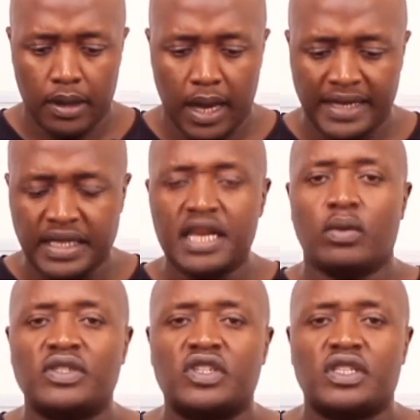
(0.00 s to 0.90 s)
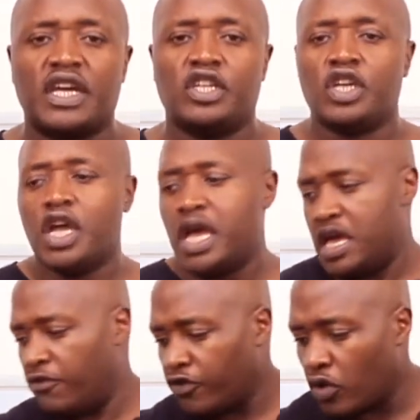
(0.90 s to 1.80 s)
at any one stage,
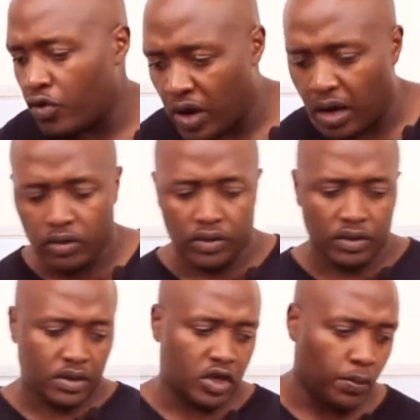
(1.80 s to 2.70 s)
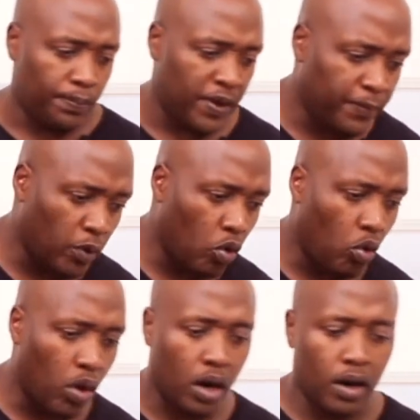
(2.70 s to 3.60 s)
if you're around, you know, people
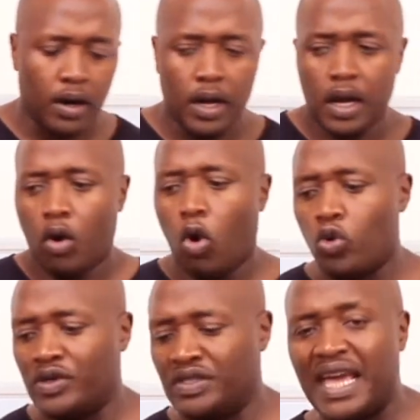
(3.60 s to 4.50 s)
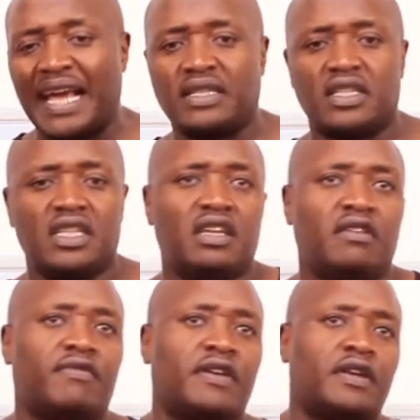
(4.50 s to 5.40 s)
who are always
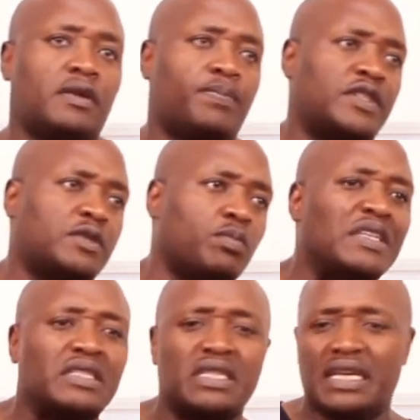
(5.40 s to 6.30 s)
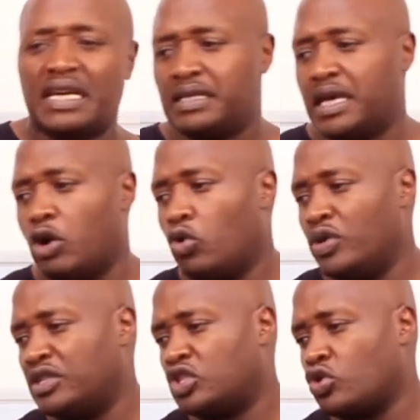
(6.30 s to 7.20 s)
negative and pessimistic, and they're
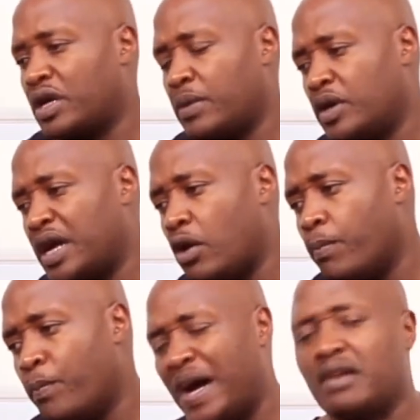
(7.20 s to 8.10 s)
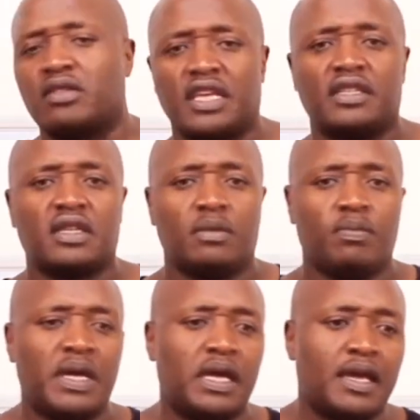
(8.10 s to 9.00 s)
always talking about how bad things can
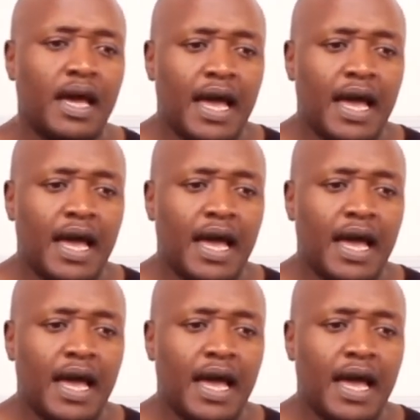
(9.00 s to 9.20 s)
be,